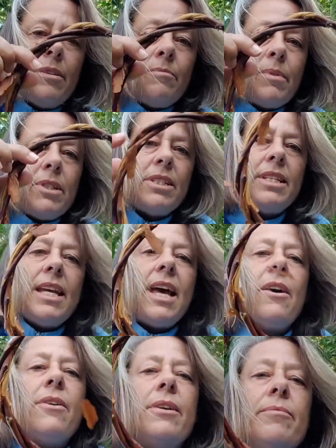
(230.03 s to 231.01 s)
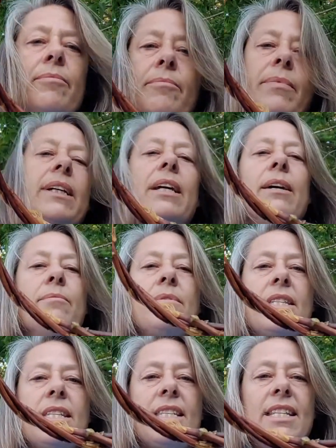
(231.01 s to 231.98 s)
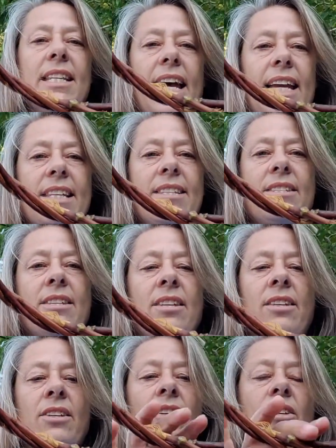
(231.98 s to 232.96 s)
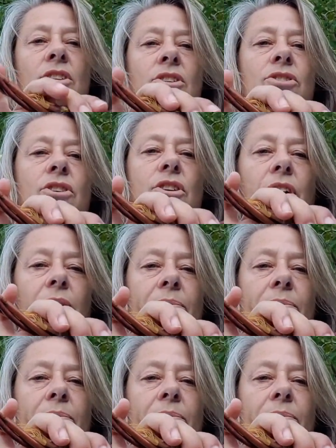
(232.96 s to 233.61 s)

but to see how it becomes this nice circle.